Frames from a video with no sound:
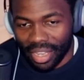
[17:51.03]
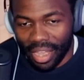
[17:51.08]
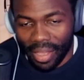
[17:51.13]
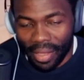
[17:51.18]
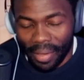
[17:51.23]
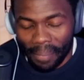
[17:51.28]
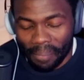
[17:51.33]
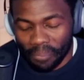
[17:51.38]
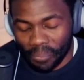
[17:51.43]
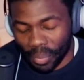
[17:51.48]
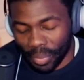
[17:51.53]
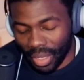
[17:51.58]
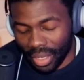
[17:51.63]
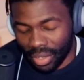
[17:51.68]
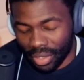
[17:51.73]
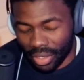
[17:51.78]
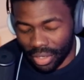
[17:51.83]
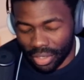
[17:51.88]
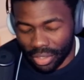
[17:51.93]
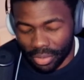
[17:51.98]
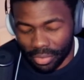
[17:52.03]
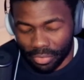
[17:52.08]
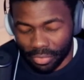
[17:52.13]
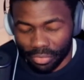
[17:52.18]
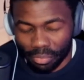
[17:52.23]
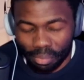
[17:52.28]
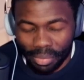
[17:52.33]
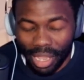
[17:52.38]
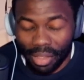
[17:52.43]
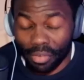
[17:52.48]
um,
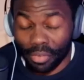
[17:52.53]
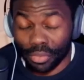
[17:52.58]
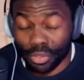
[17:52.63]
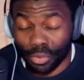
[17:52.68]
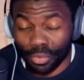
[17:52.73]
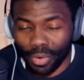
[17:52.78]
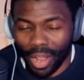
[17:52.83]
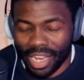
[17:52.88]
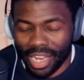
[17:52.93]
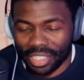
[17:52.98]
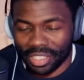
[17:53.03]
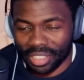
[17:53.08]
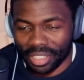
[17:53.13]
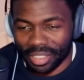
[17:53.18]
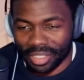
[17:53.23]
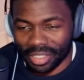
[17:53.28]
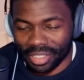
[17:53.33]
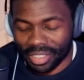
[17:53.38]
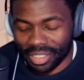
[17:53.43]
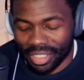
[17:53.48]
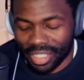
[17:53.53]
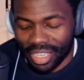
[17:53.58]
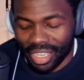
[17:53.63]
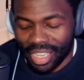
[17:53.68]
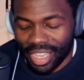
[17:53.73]
Path of the Righteous.